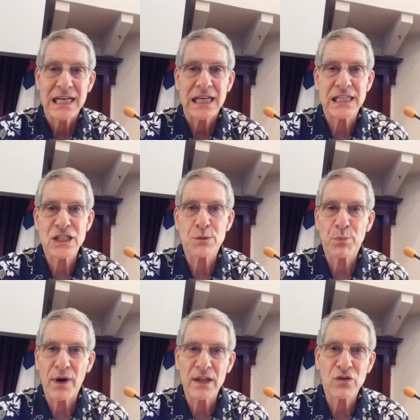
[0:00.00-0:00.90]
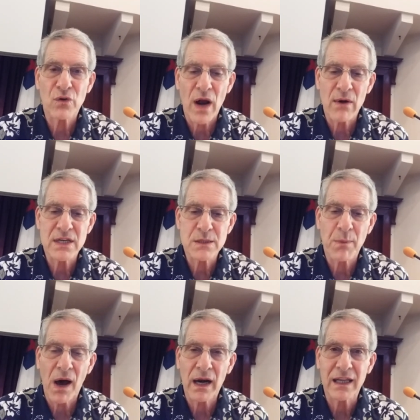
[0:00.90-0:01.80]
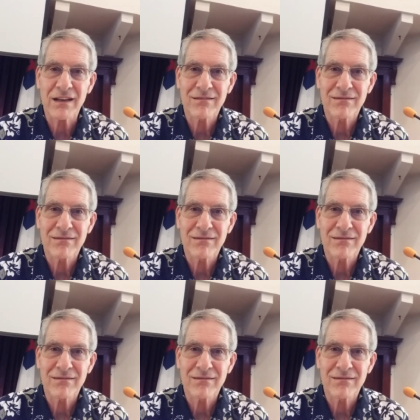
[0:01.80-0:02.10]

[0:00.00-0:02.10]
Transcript: and spread throughout his body.